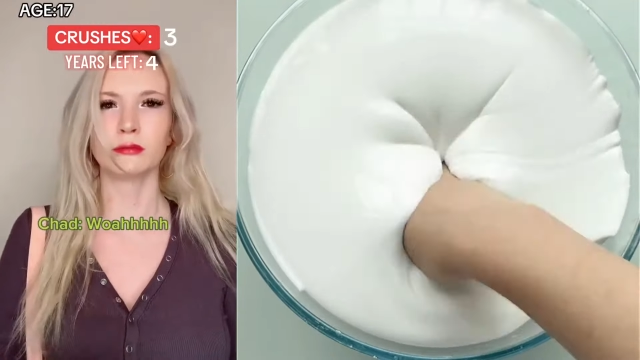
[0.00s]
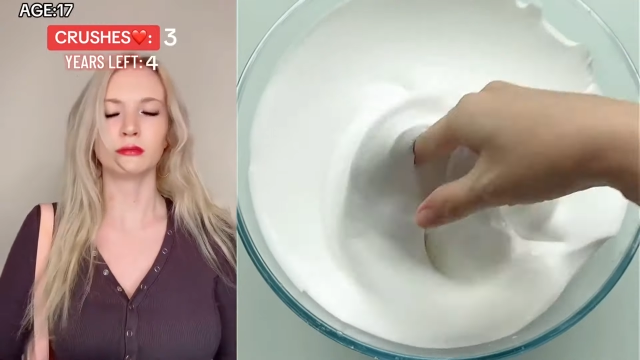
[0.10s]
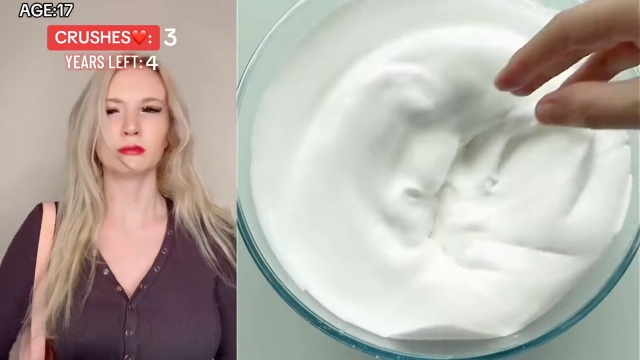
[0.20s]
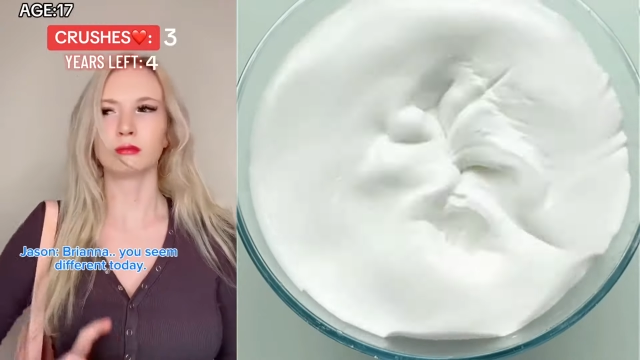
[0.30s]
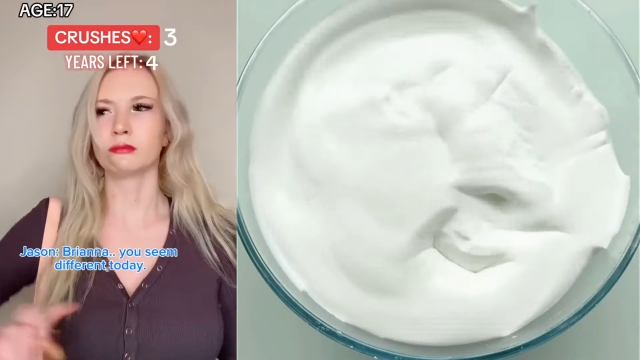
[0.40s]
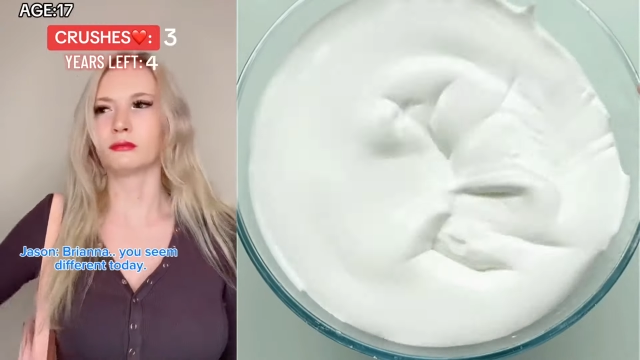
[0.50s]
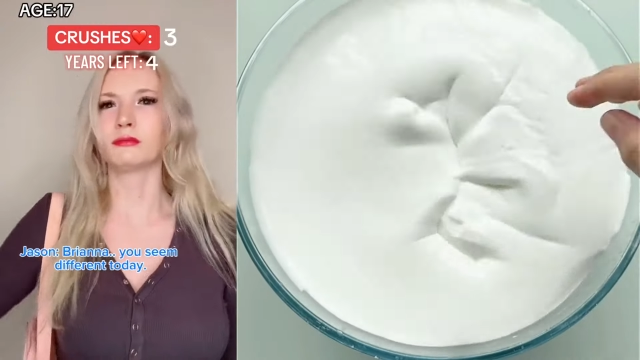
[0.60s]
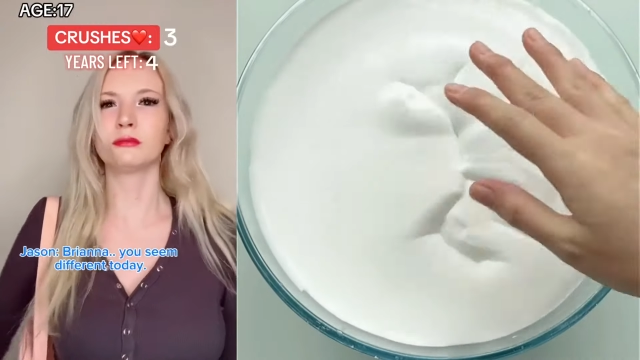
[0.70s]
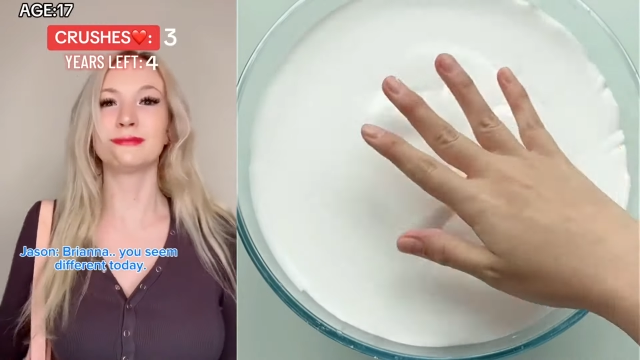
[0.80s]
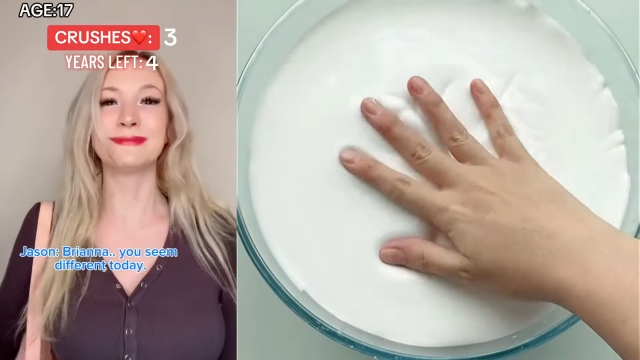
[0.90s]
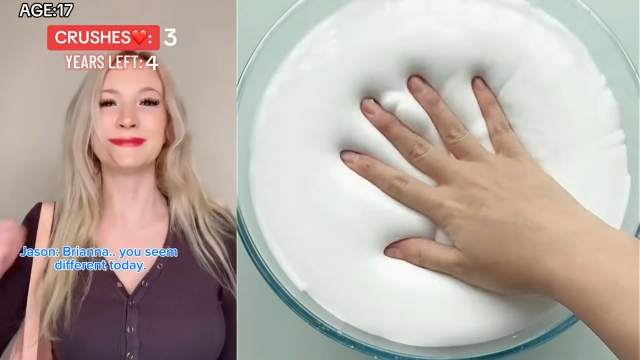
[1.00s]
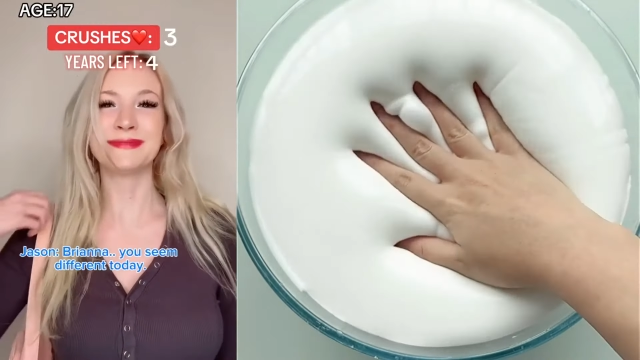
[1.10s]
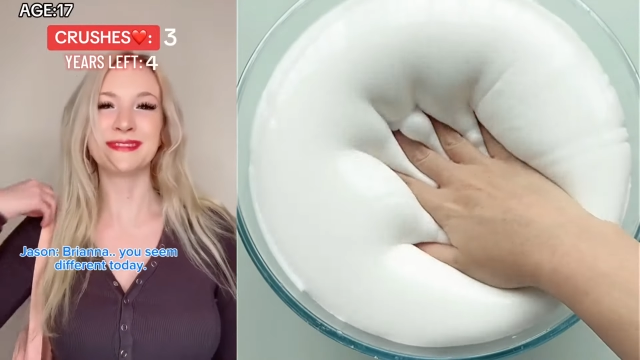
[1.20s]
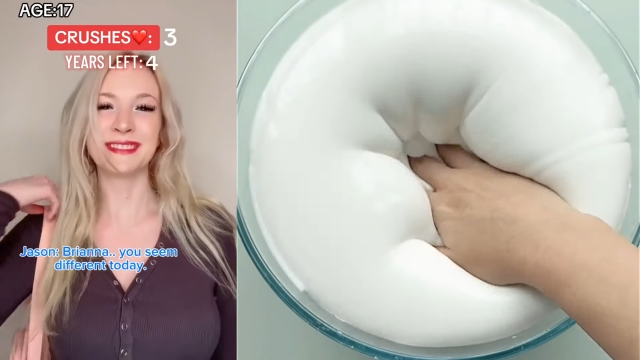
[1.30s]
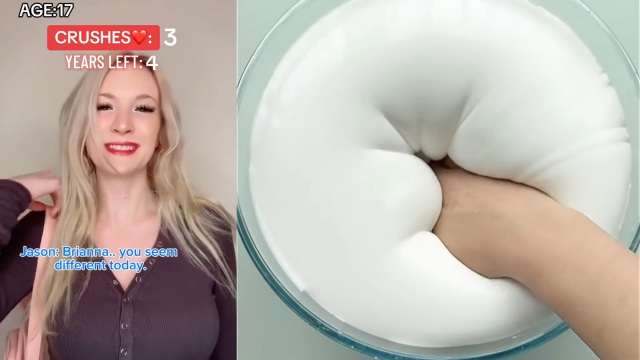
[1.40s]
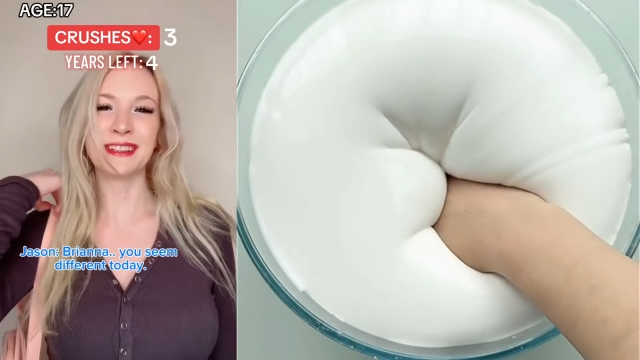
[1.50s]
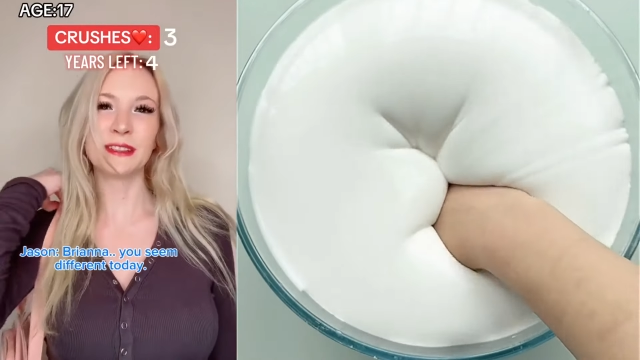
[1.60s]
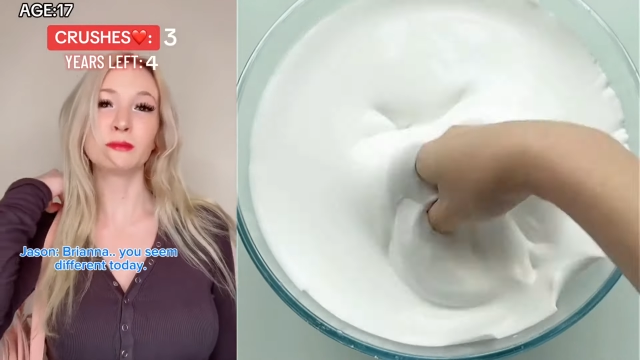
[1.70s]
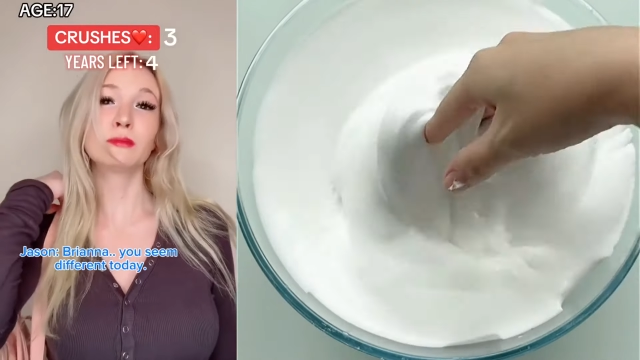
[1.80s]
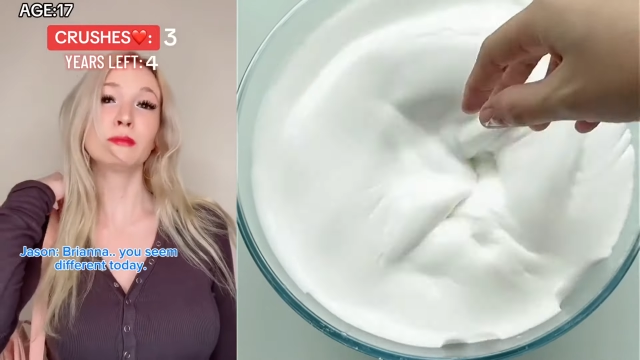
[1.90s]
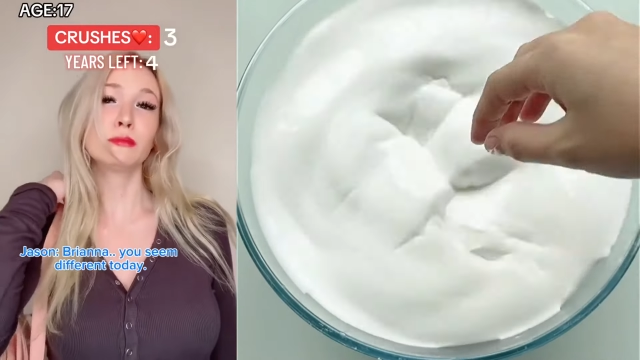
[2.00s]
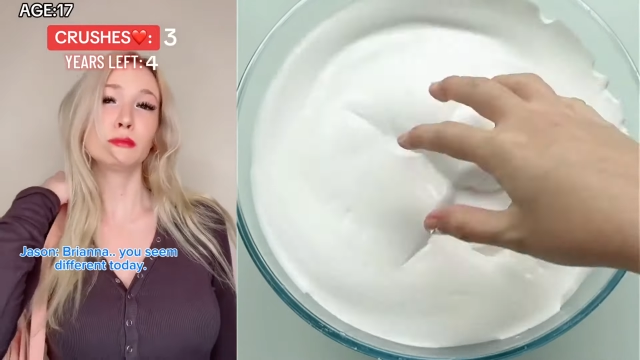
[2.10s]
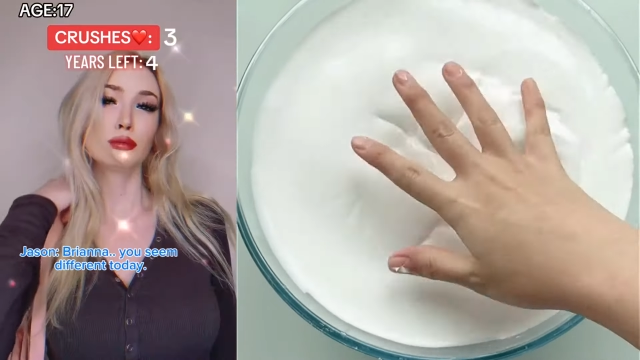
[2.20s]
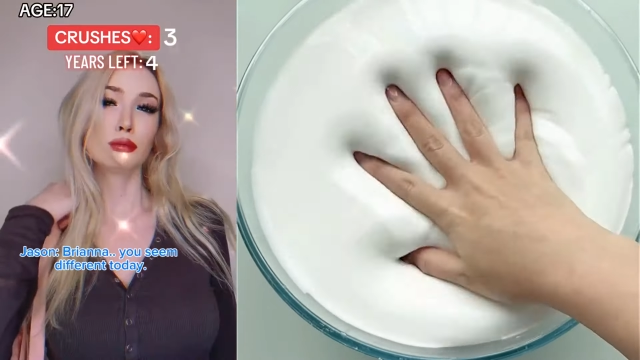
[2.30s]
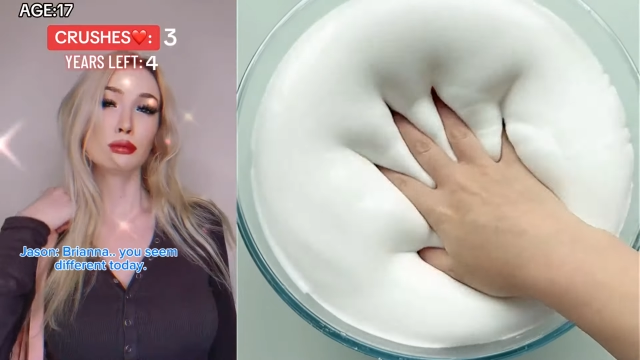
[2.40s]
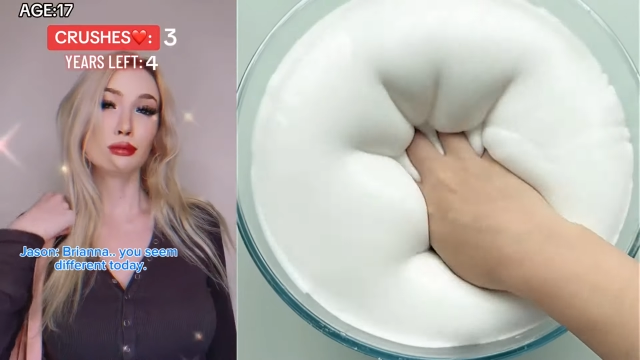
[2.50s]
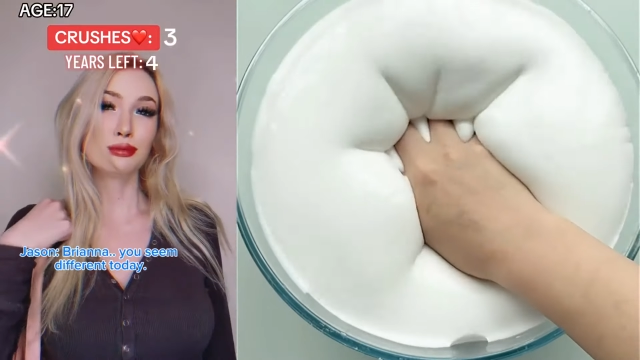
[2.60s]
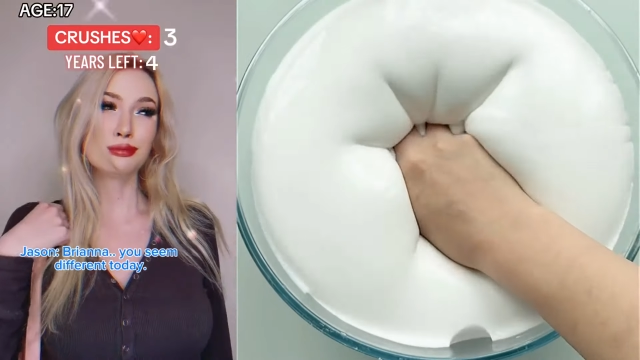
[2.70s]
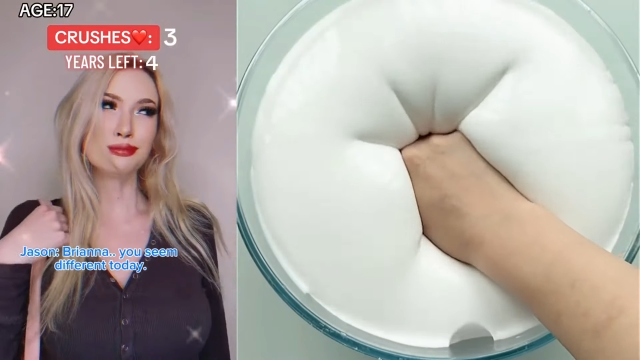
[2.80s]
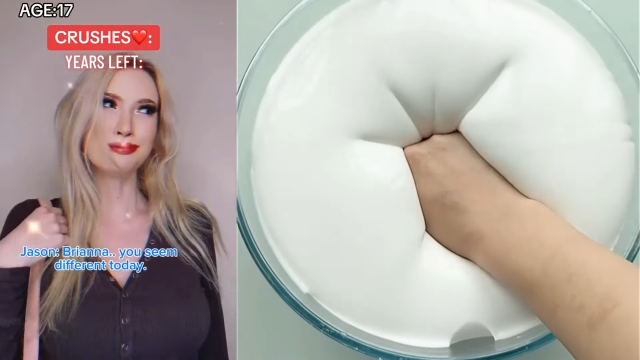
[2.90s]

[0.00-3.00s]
Brianna, you seem different today.